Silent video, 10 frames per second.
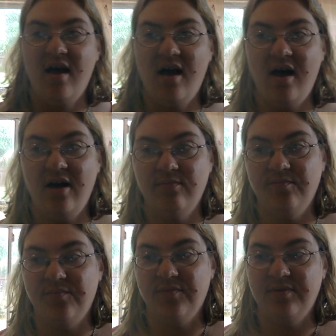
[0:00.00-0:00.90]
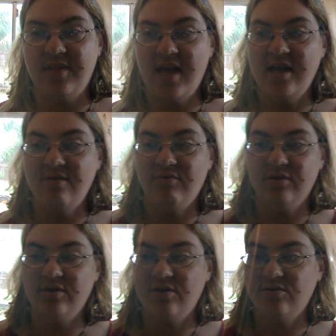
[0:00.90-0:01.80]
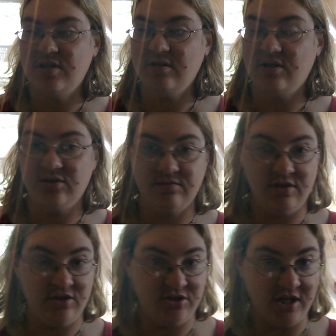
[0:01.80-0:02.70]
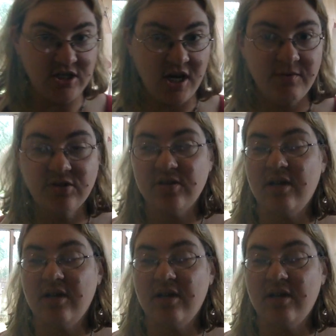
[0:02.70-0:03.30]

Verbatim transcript: Um, they were using their, their sledgehammers.